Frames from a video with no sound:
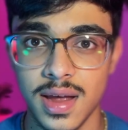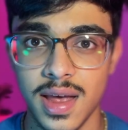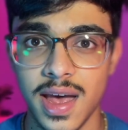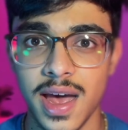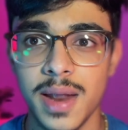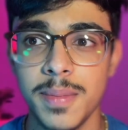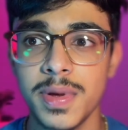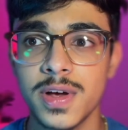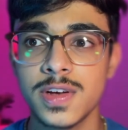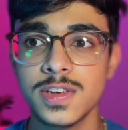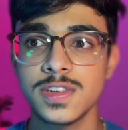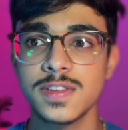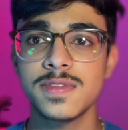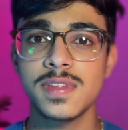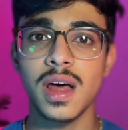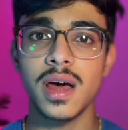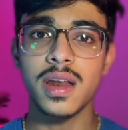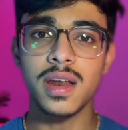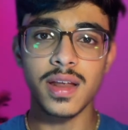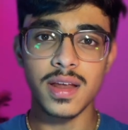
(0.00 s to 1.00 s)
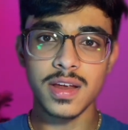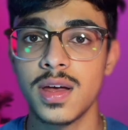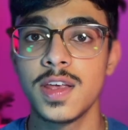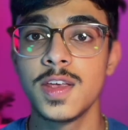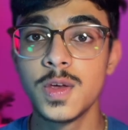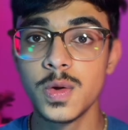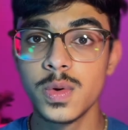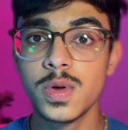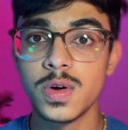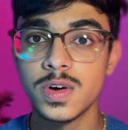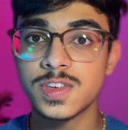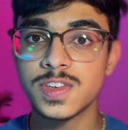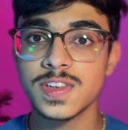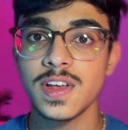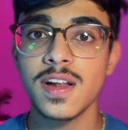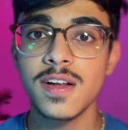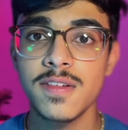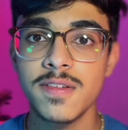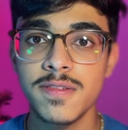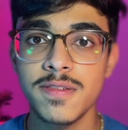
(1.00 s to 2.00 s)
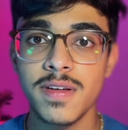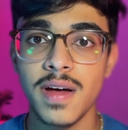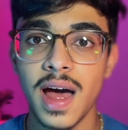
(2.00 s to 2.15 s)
And because of that, you yourself